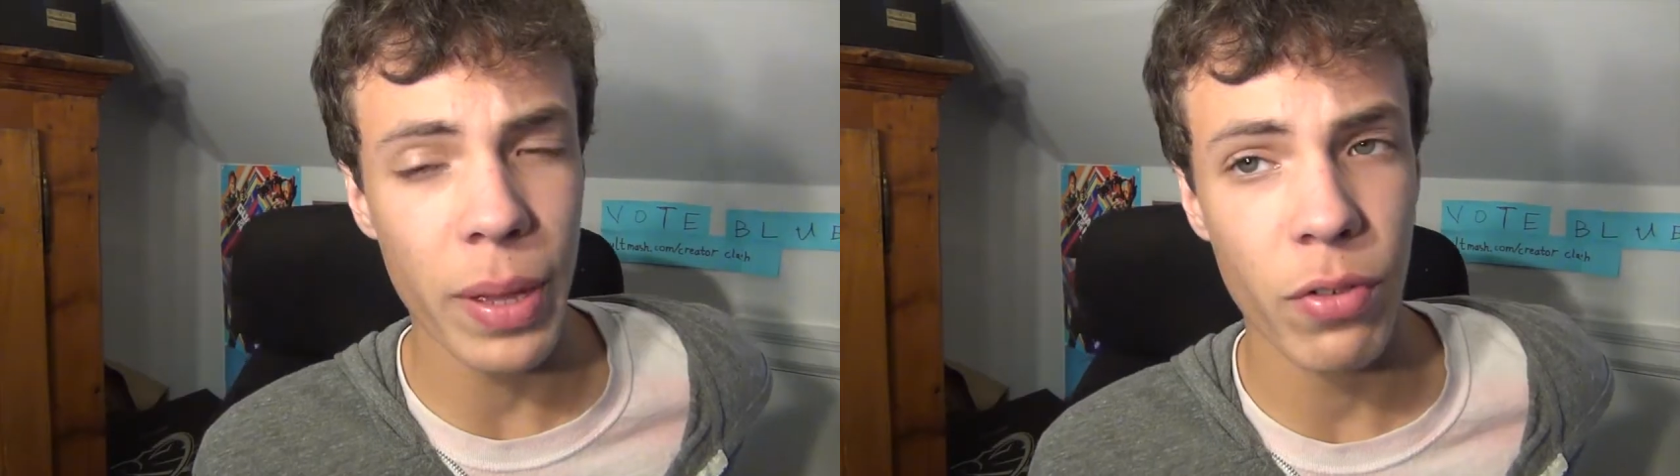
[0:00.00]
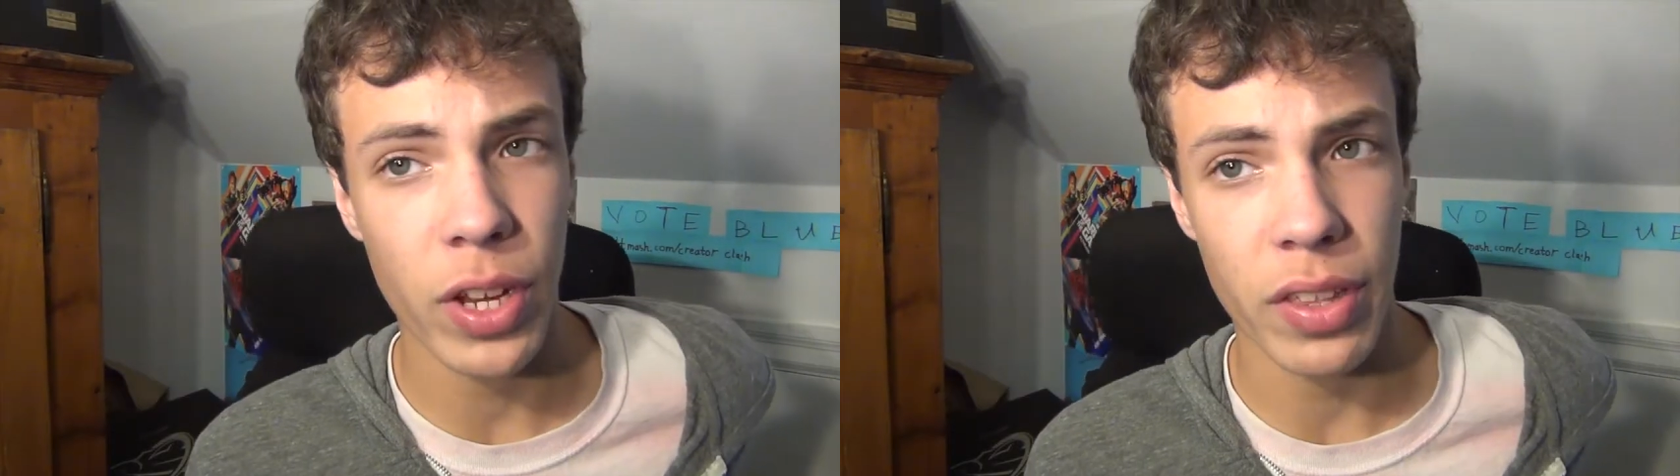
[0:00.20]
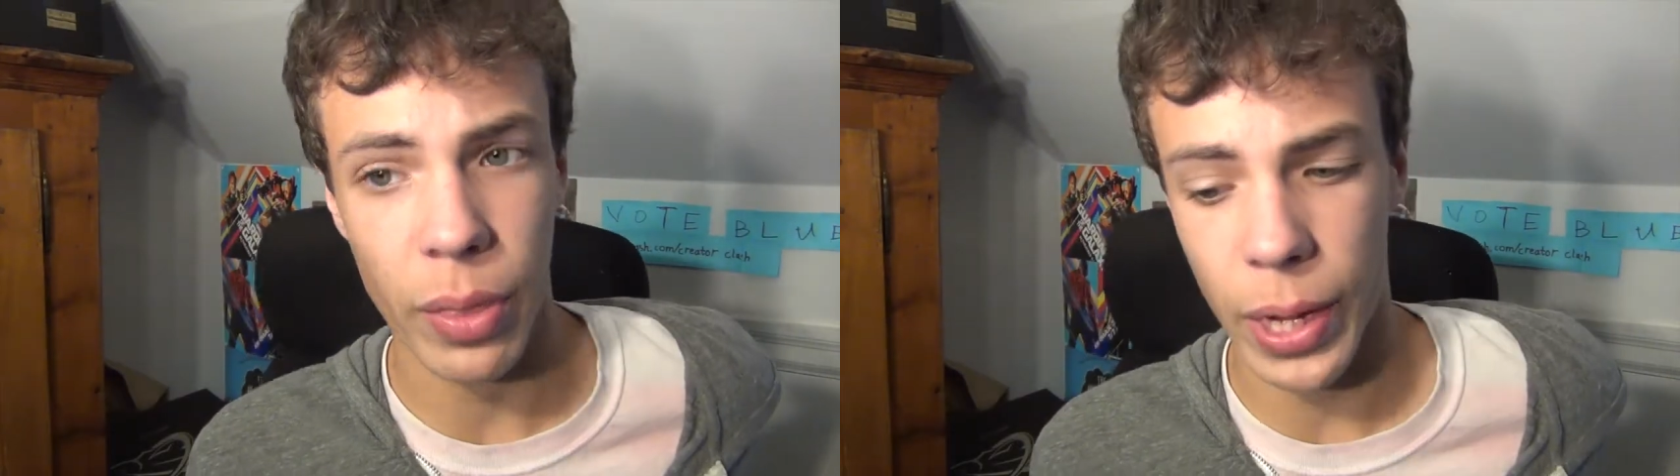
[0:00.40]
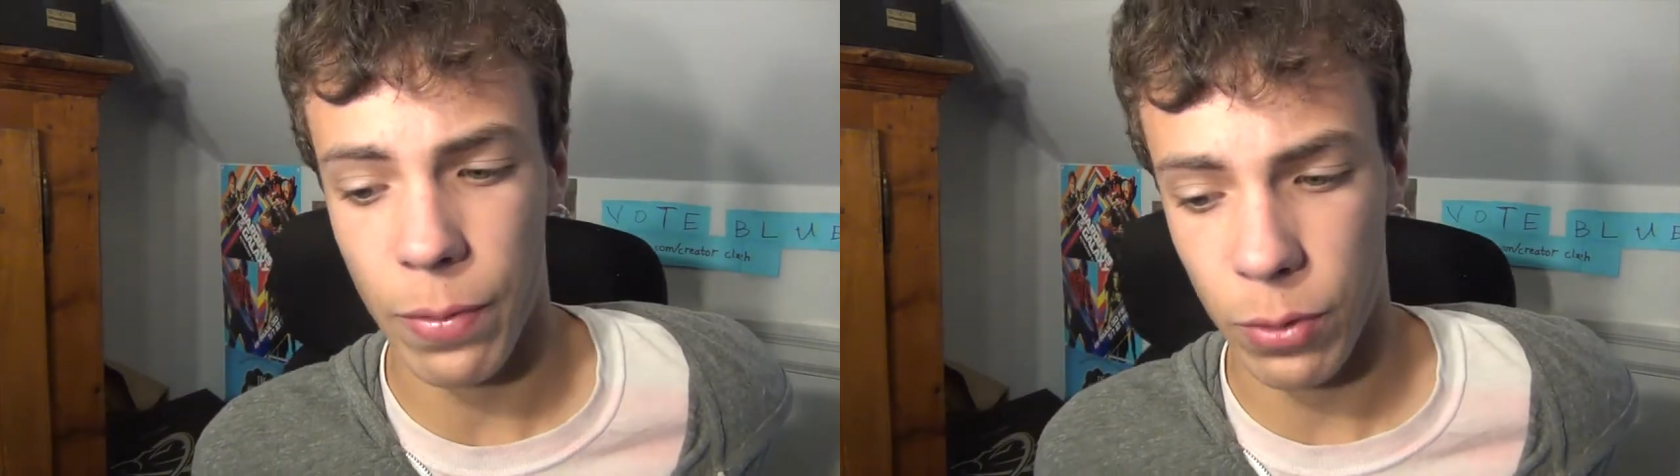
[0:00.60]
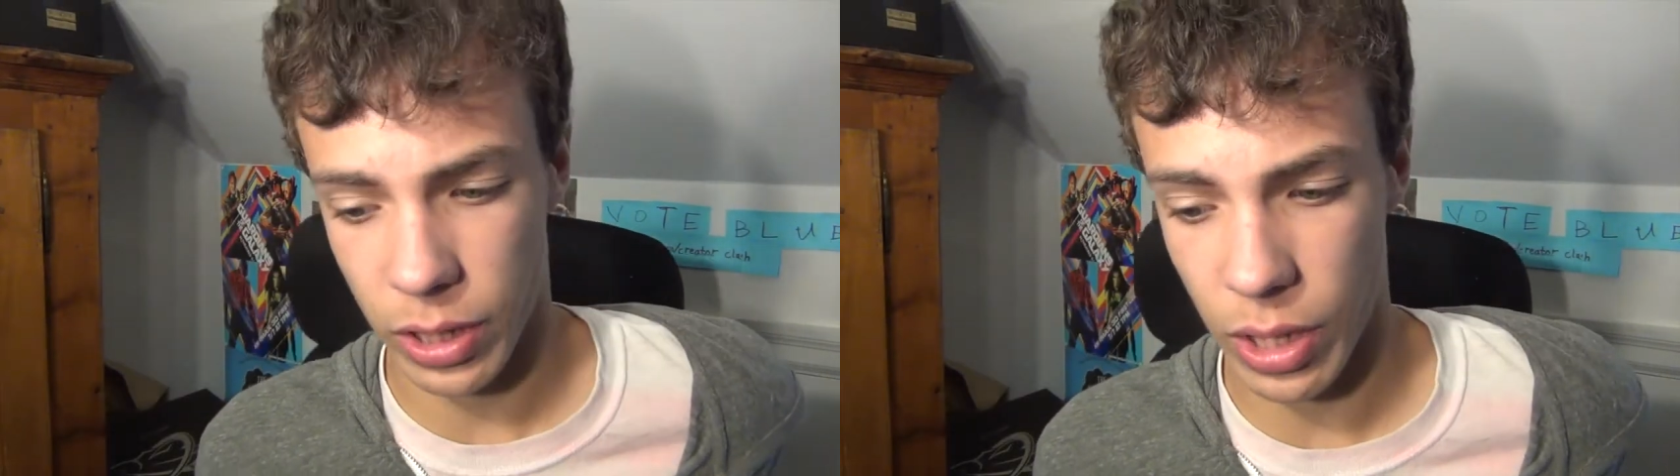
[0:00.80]
big reason that
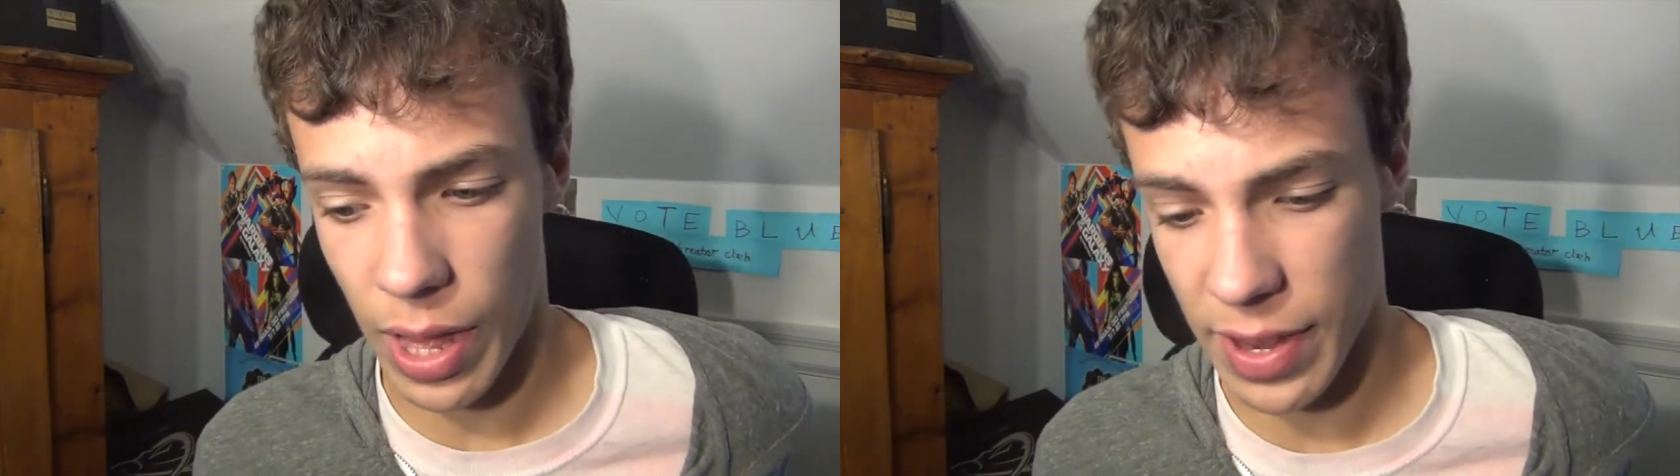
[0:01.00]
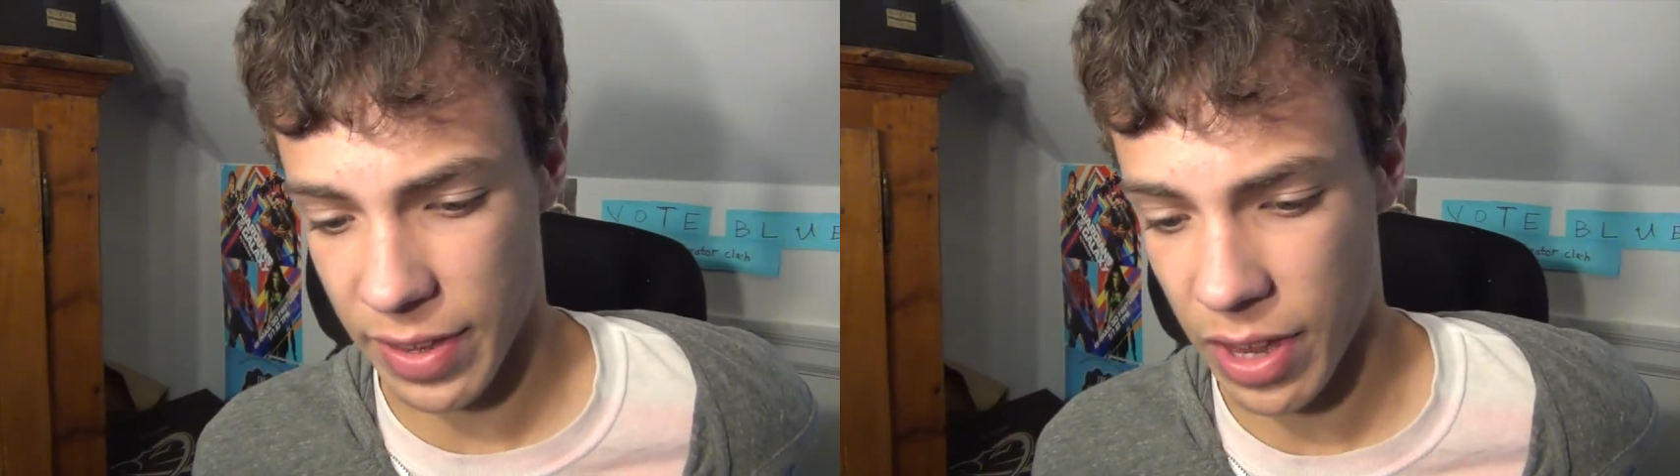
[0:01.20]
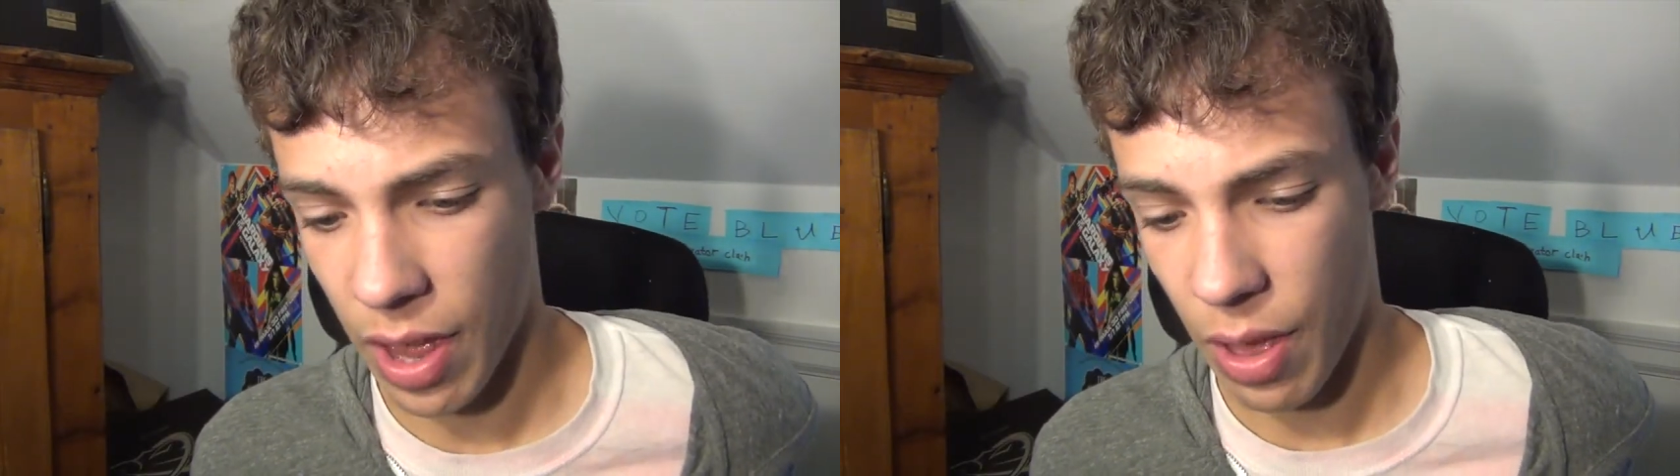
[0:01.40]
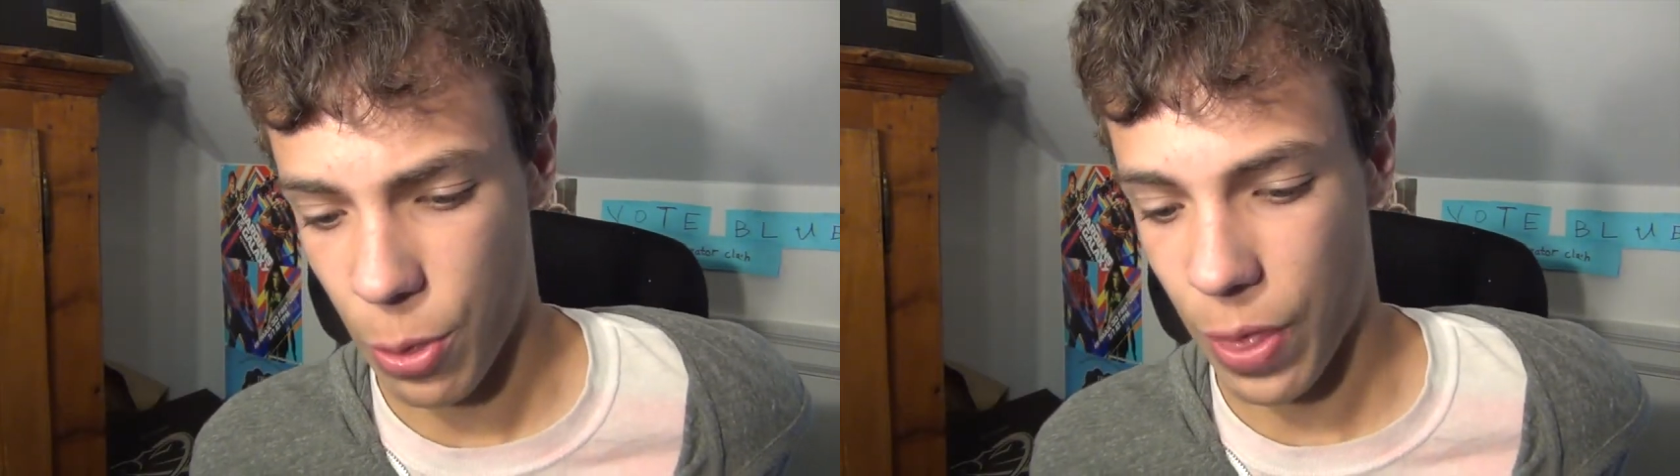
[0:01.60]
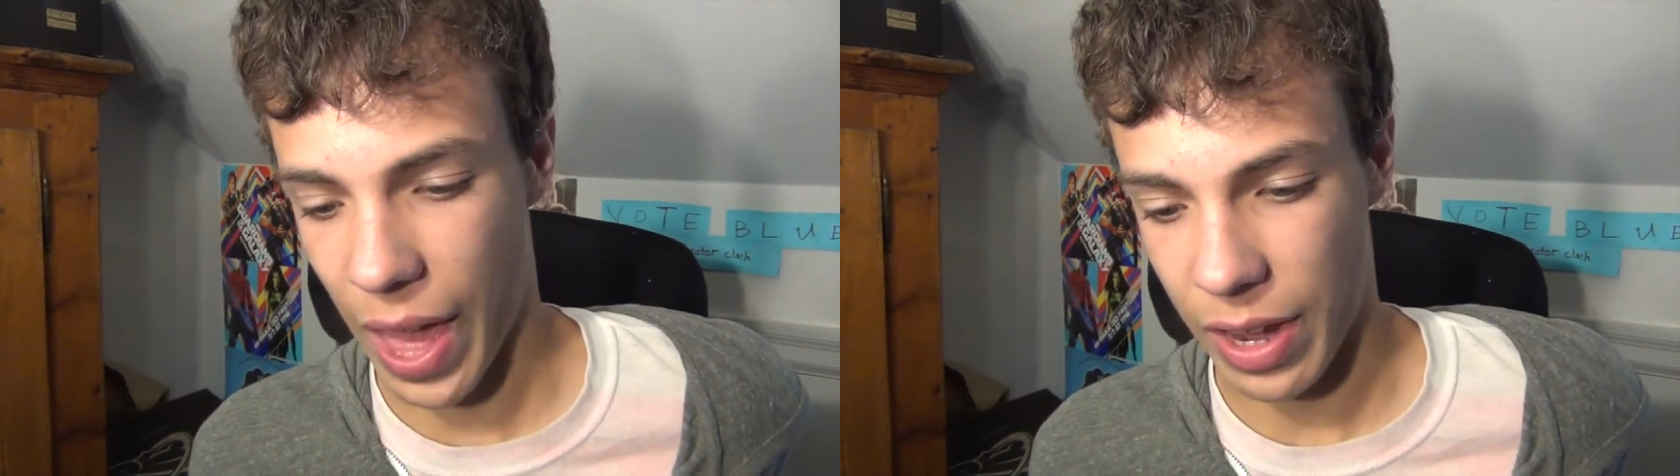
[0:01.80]
I've realized
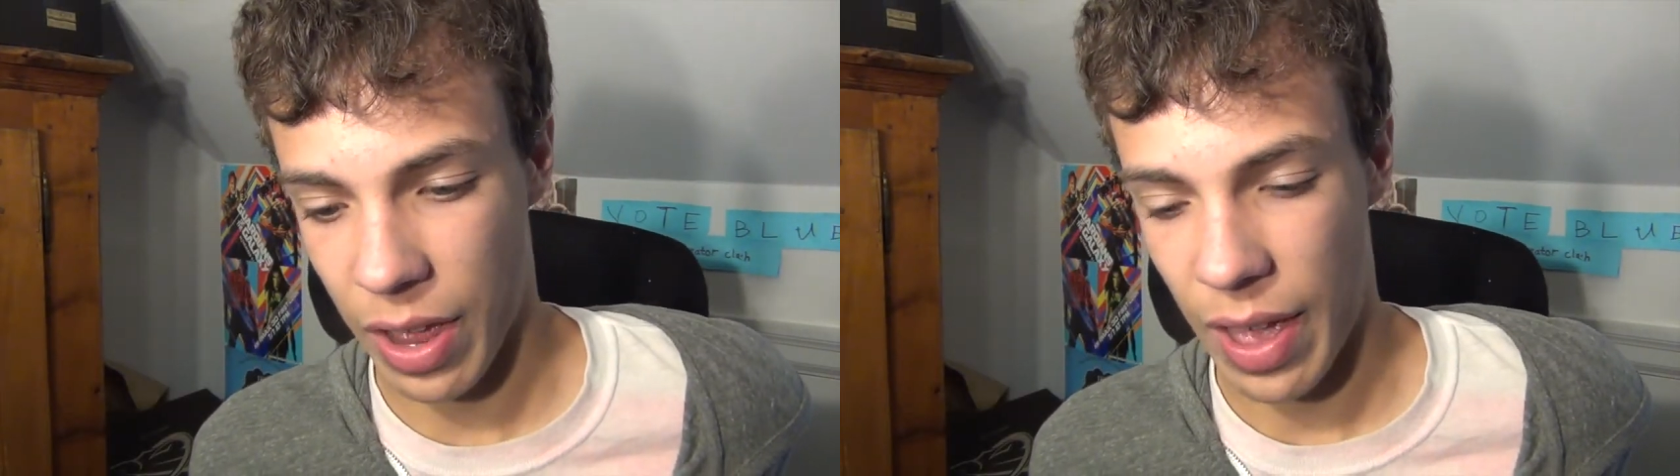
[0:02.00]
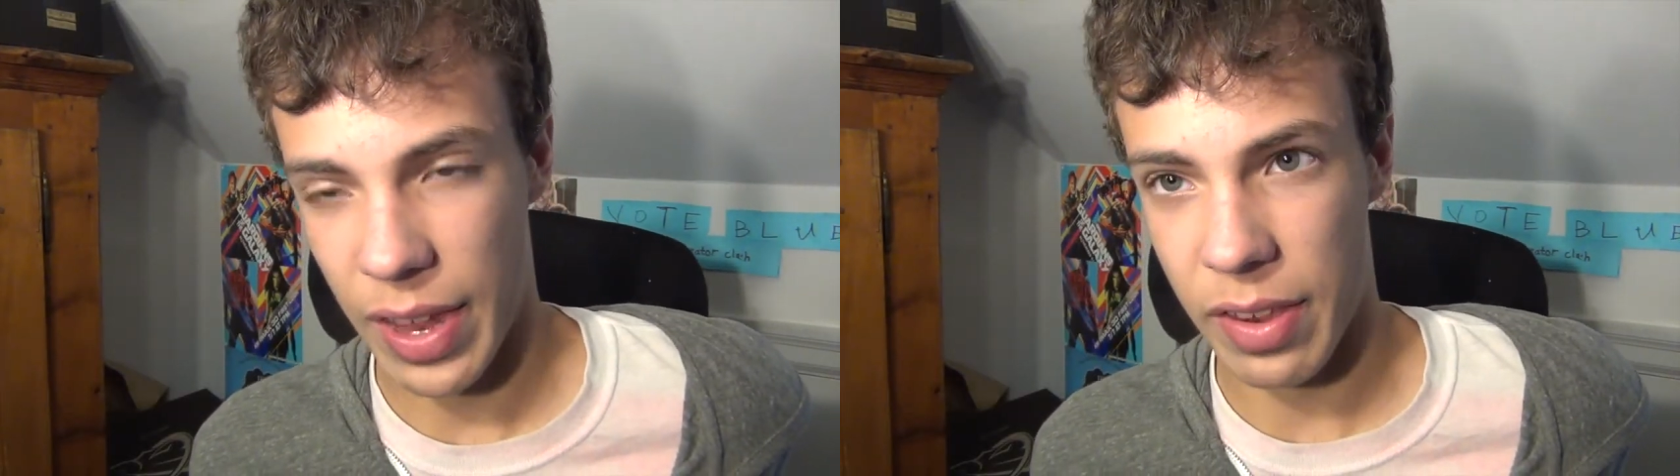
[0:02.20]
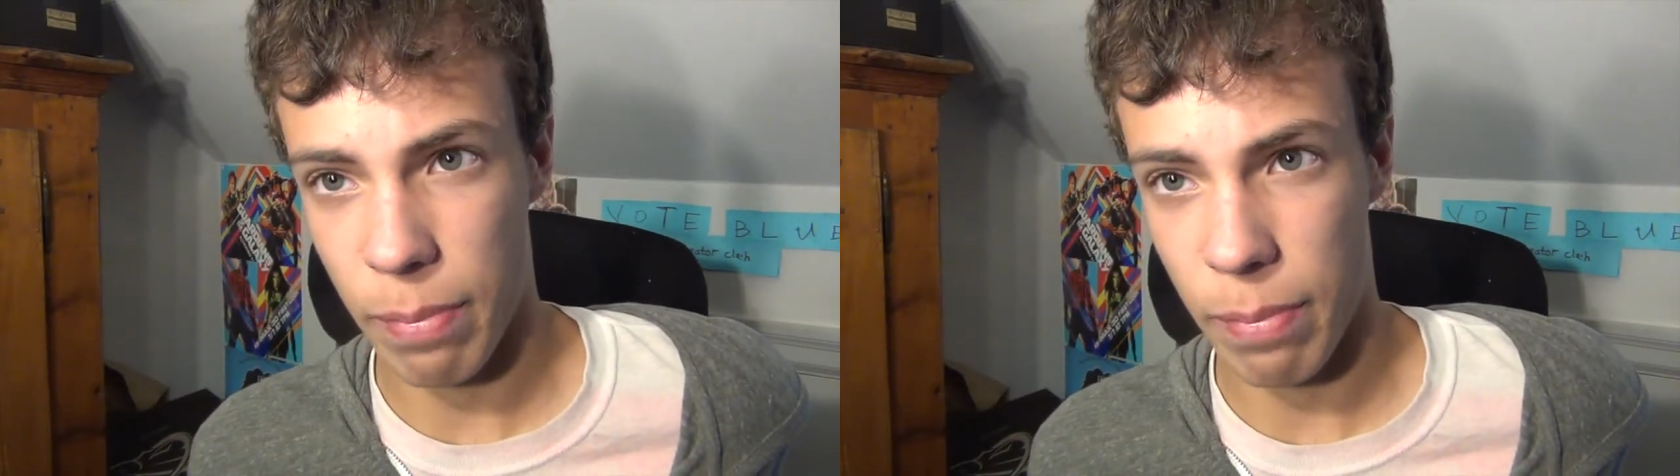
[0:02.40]
that it's